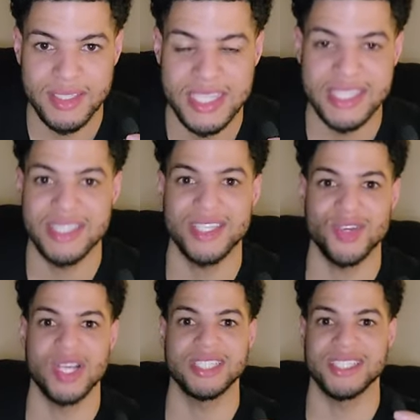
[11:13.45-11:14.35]
This is the
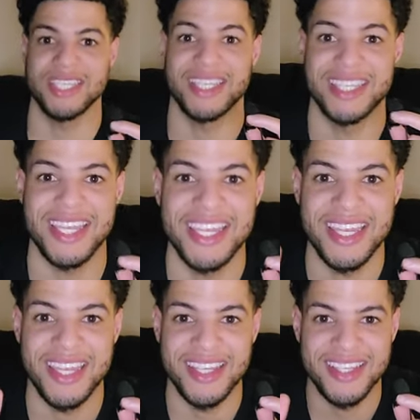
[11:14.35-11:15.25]
crazy thing, and
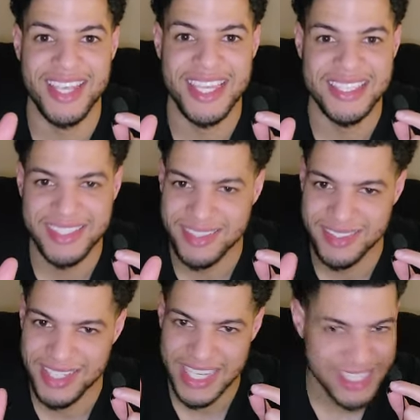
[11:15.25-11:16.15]
it, it's
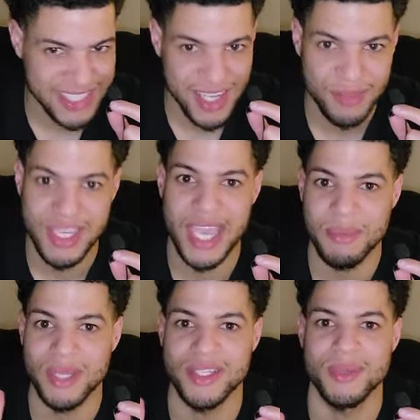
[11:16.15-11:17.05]
it's a tough
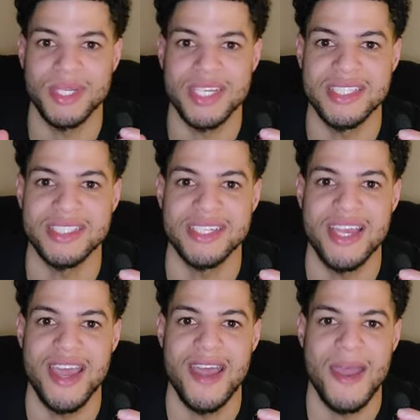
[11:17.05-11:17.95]
game out there because
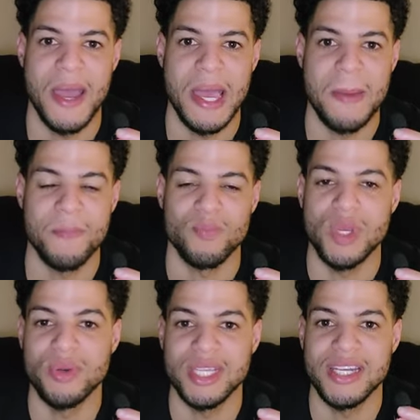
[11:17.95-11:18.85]

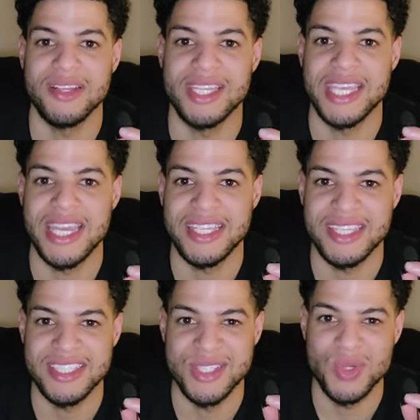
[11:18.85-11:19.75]
we were literally getting
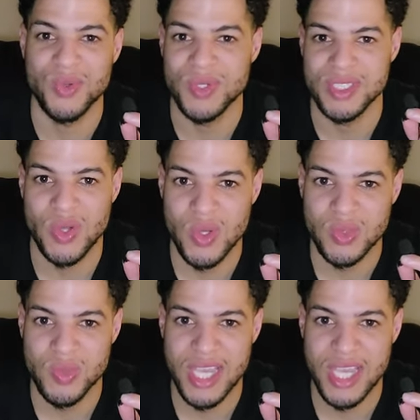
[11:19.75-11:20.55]
this dude results.